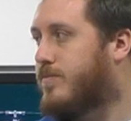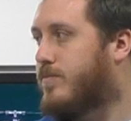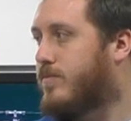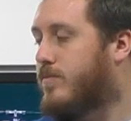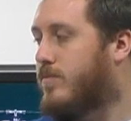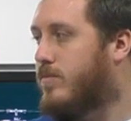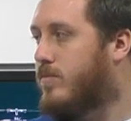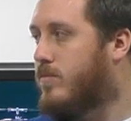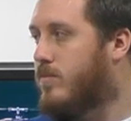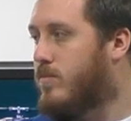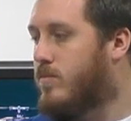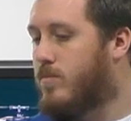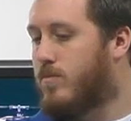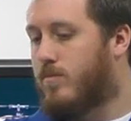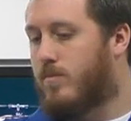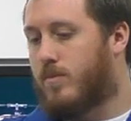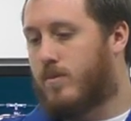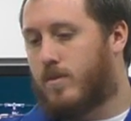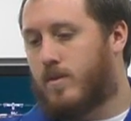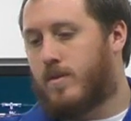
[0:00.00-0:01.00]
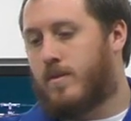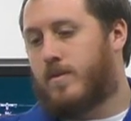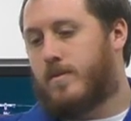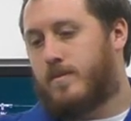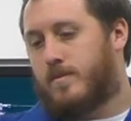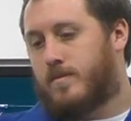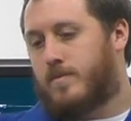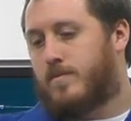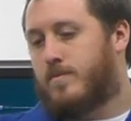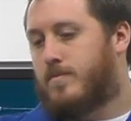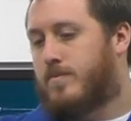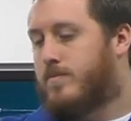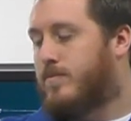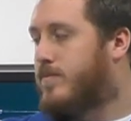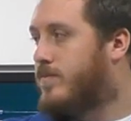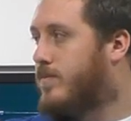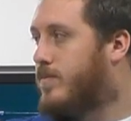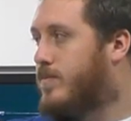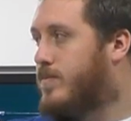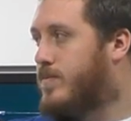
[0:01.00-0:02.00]

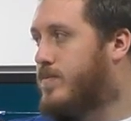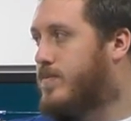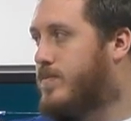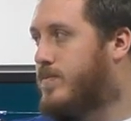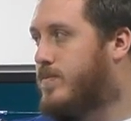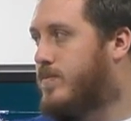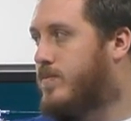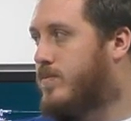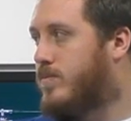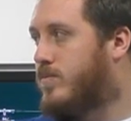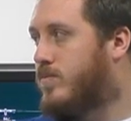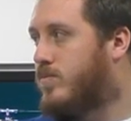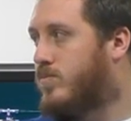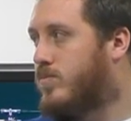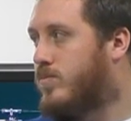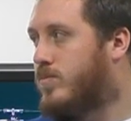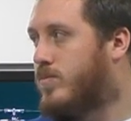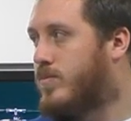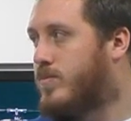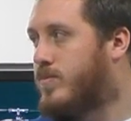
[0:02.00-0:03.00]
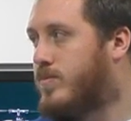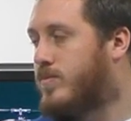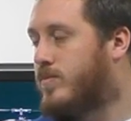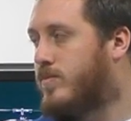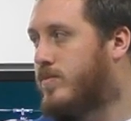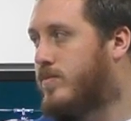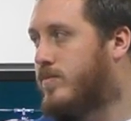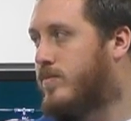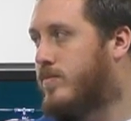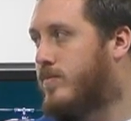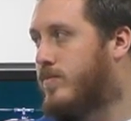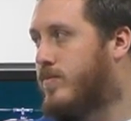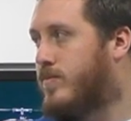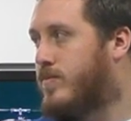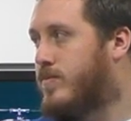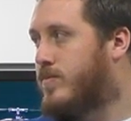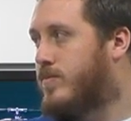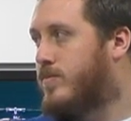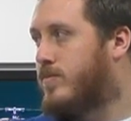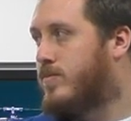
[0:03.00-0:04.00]

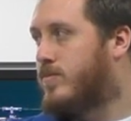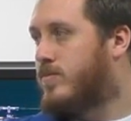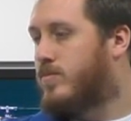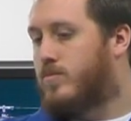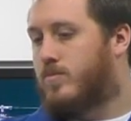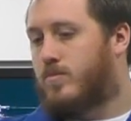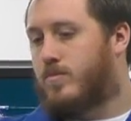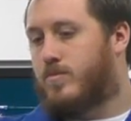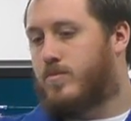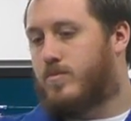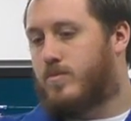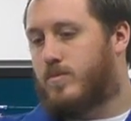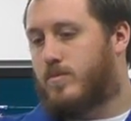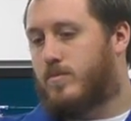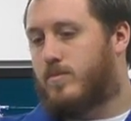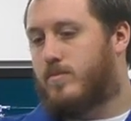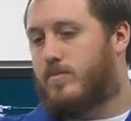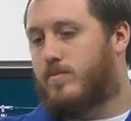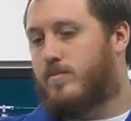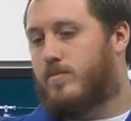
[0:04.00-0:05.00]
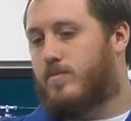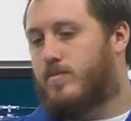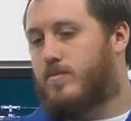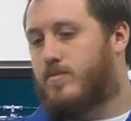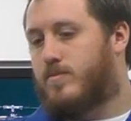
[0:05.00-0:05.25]
(not speaking)